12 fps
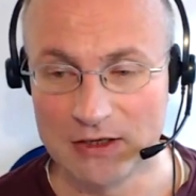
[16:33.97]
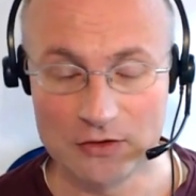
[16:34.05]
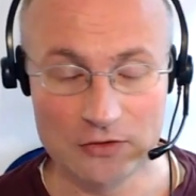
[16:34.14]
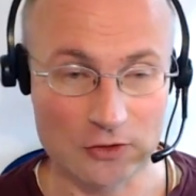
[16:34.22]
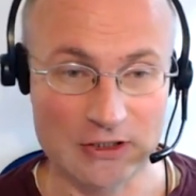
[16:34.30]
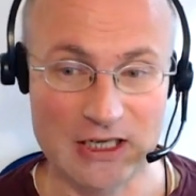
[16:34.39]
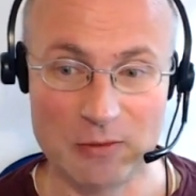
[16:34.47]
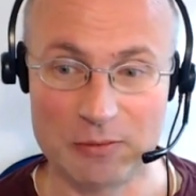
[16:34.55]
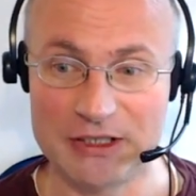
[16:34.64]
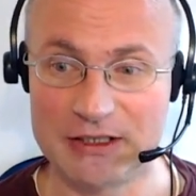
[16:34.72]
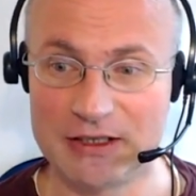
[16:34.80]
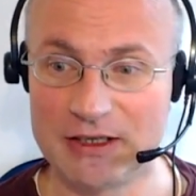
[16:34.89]
So it can't
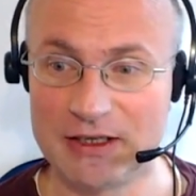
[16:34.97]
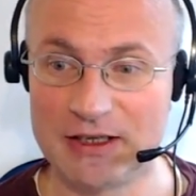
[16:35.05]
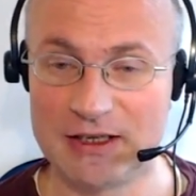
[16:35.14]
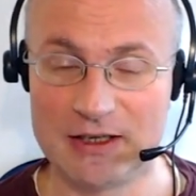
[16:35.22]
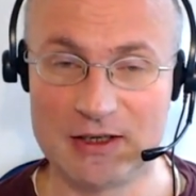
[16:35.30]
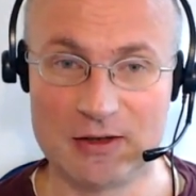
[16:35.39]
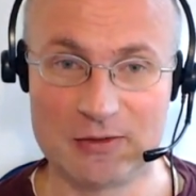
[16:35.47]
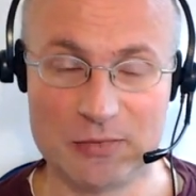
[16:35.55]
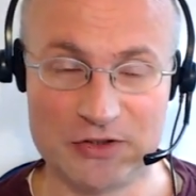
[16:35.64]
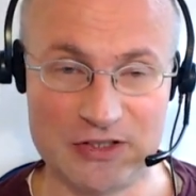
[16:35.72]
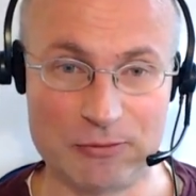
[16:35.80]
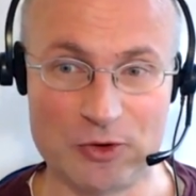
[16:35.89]
be
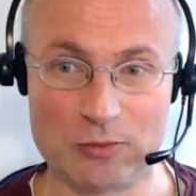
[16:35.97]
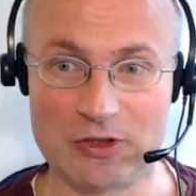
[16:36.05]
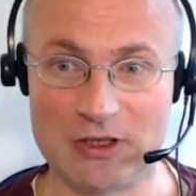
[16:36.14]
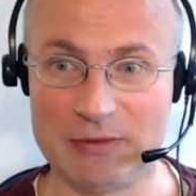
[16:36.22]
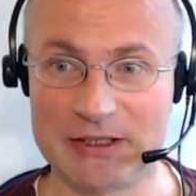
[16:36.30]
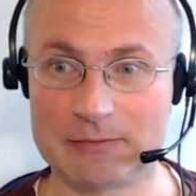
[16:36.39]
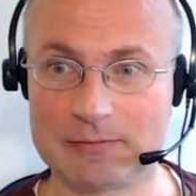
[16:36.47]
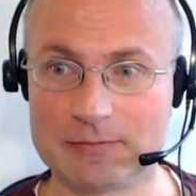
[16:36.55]
perceptual priming.